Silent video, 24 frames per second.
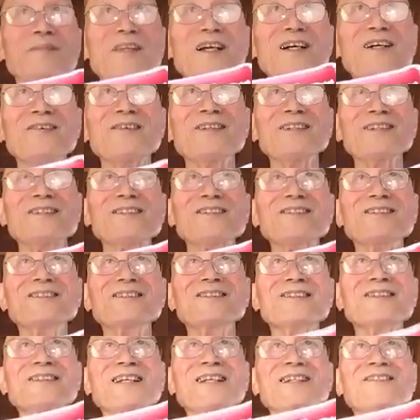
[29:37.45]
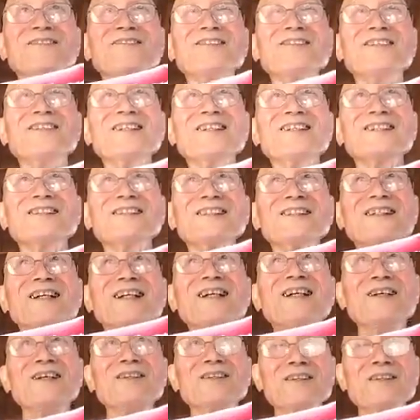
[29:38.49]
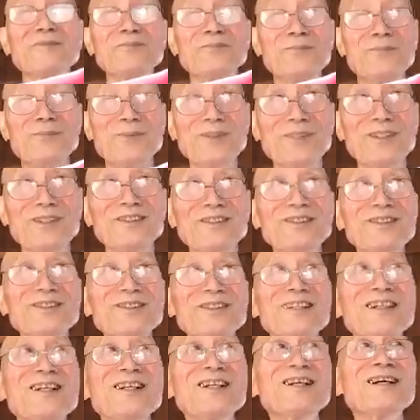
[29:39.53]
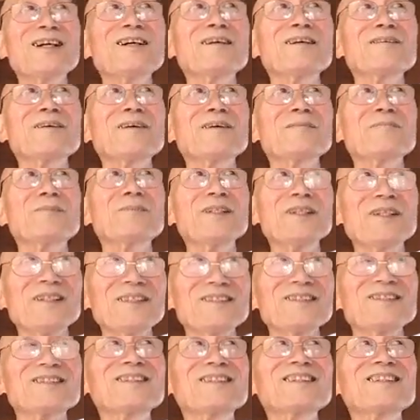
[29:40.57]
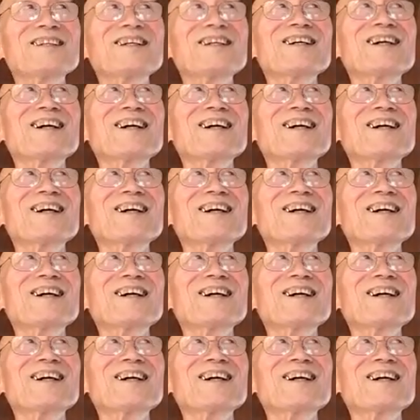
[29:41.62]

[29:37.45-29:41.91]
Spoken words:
our true self is completely peace.